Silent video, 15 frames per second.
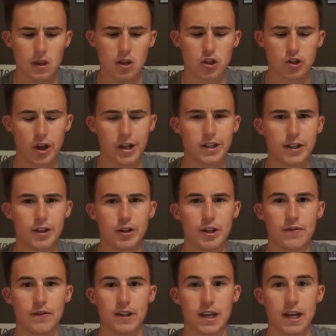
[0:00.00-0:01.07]
There's lots of little
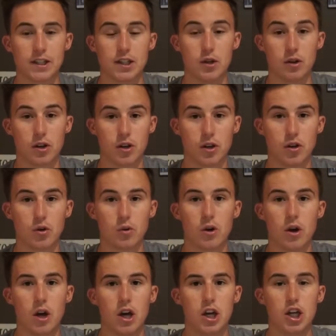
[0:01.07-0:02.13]
different things that you can do.
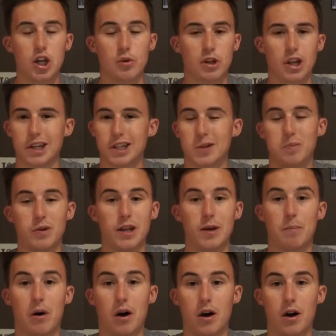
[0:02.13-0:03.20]
A
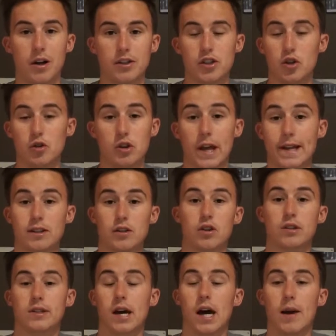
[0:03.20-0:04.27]
split pause. That's a
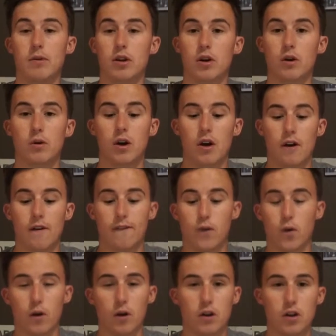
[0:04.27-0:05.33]
good time.
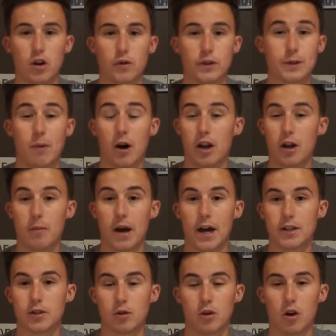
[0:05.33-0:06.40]
For a spotted
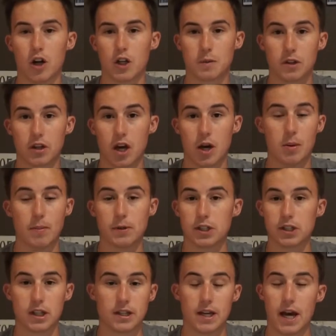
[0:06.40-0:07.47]
bass or a largemouth to come up and
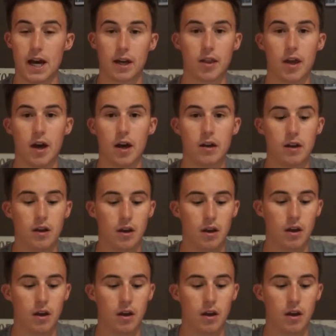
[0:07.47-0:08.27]
just attack that.